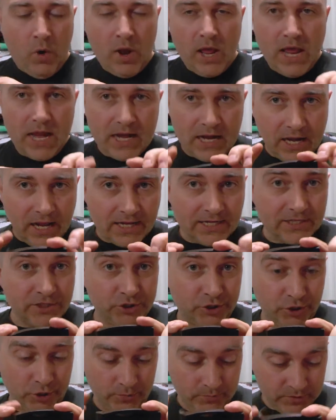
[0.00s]
in light
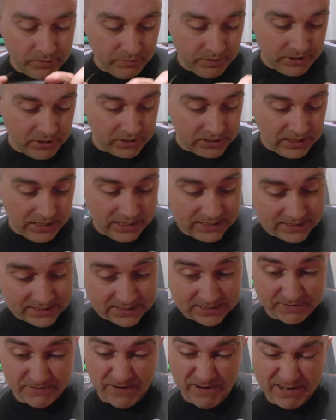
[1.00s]
terms, because light
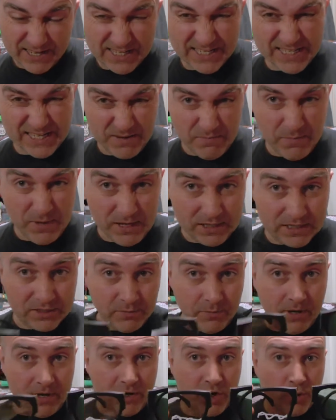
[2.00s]
is very similar to
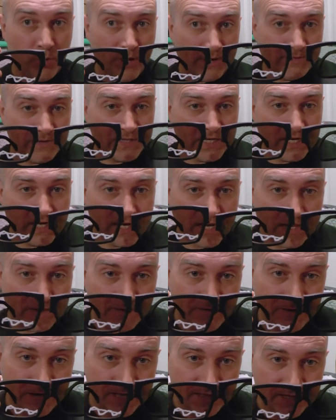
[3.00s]
microwaves in the
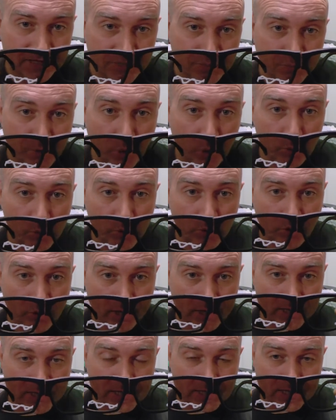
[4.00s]
fact that it's
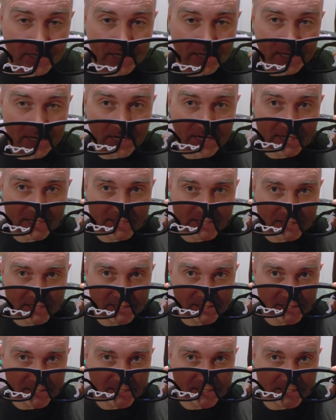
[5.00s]
polarized, it
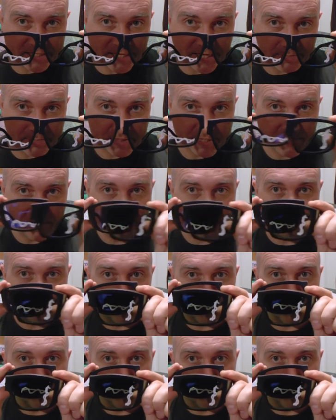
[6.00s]
doesn't accept the different